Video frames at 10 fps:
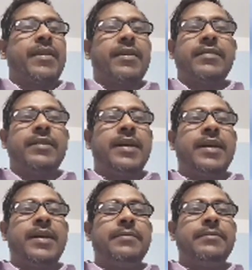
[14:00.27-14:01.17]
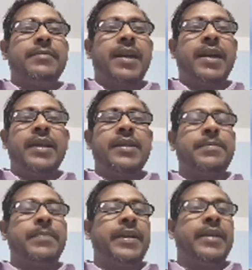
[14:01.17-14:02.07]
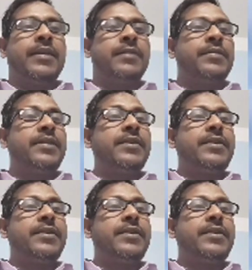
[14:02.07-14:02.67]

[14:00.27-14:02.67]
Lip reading: the highest peak in the world.